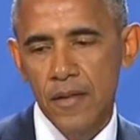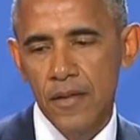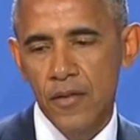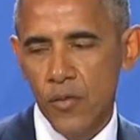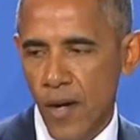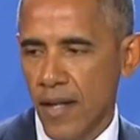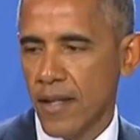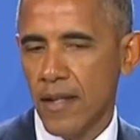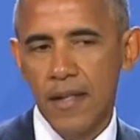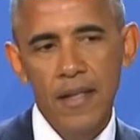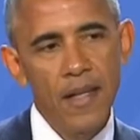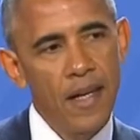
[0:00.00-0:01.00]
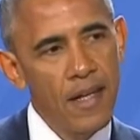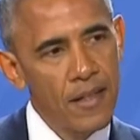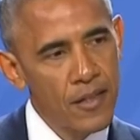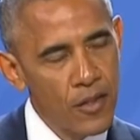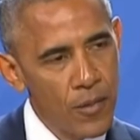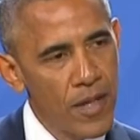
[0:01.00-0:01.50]
strength and
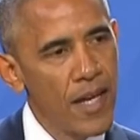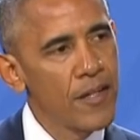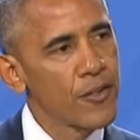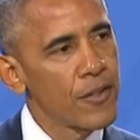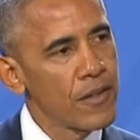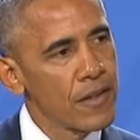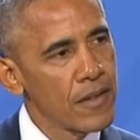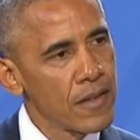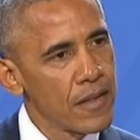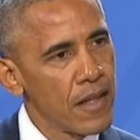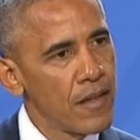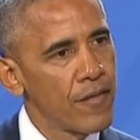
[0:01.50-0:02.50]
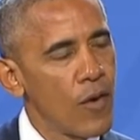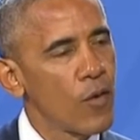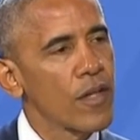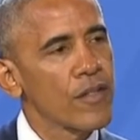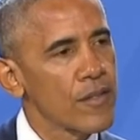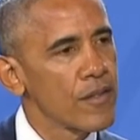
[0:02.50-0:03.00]
determination and
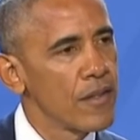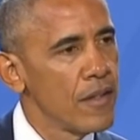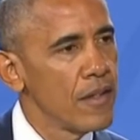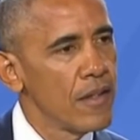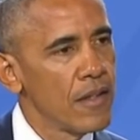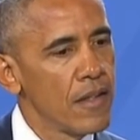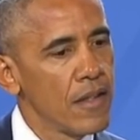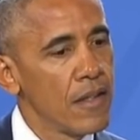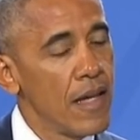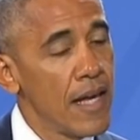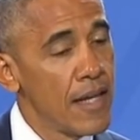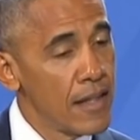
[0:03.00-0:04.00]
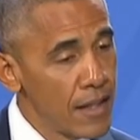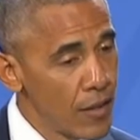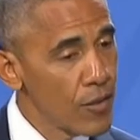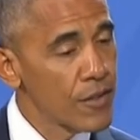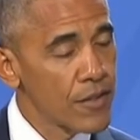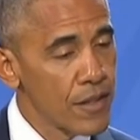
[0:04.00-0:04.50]
focus and
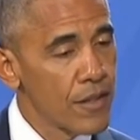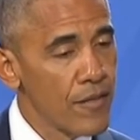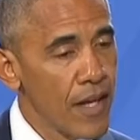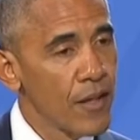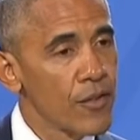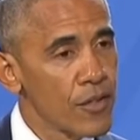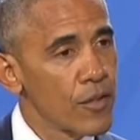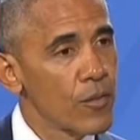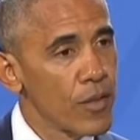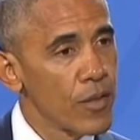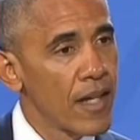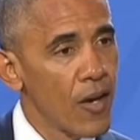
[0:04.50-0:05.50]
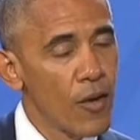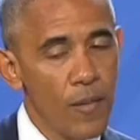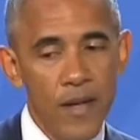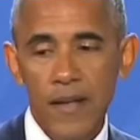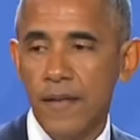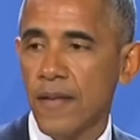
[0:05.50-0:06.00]
adherence to the values that we care
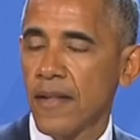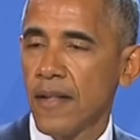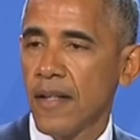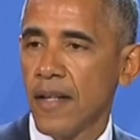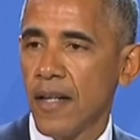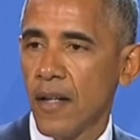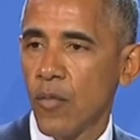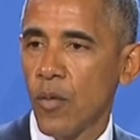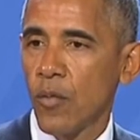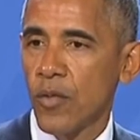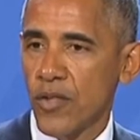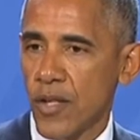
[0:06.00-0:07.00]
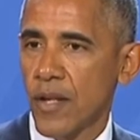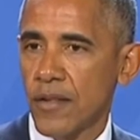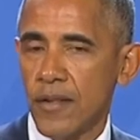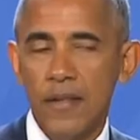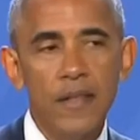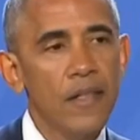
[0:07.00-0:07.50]
about will
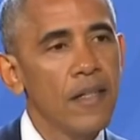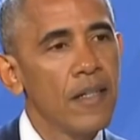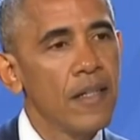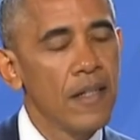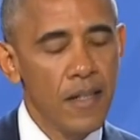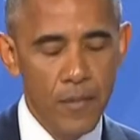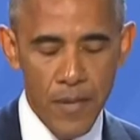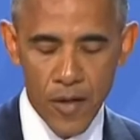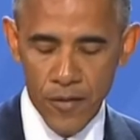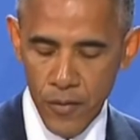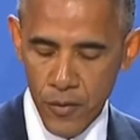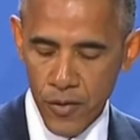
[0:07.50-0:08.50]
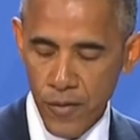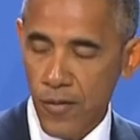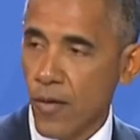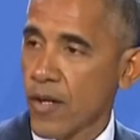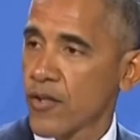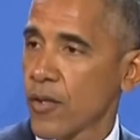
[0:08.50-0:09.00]
result in a better future
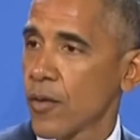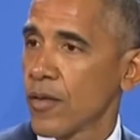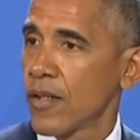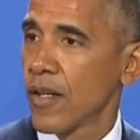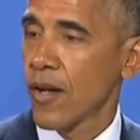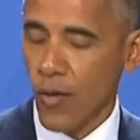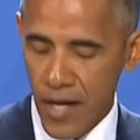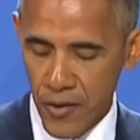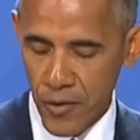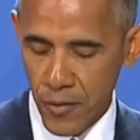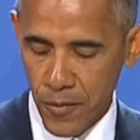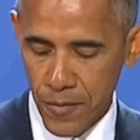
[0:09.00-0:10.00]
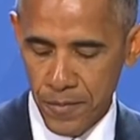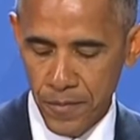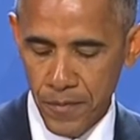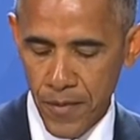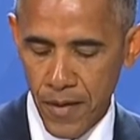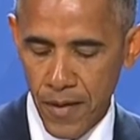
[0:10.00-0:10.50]
for our children and our grandchildren.
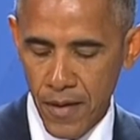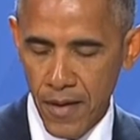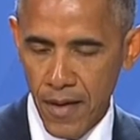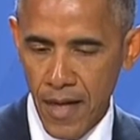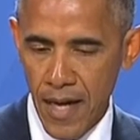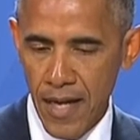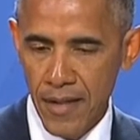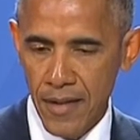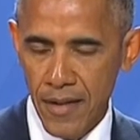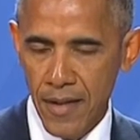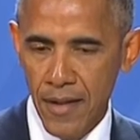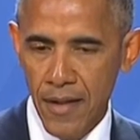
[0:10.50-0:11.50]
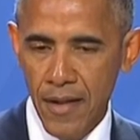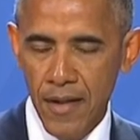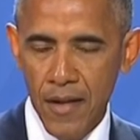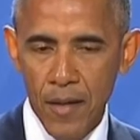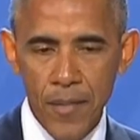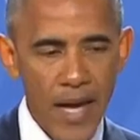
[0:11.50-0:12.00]
And
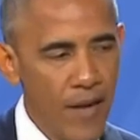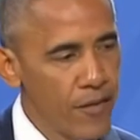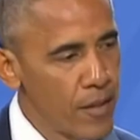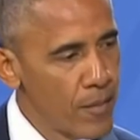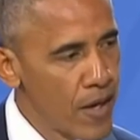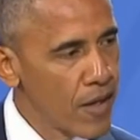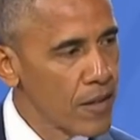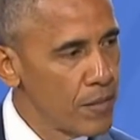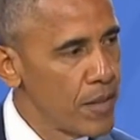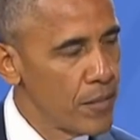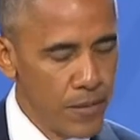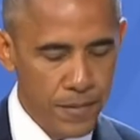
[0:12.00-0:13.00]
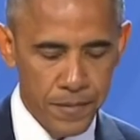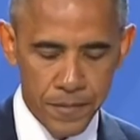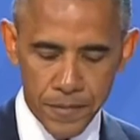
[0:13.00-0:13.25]
on behalf of the American people,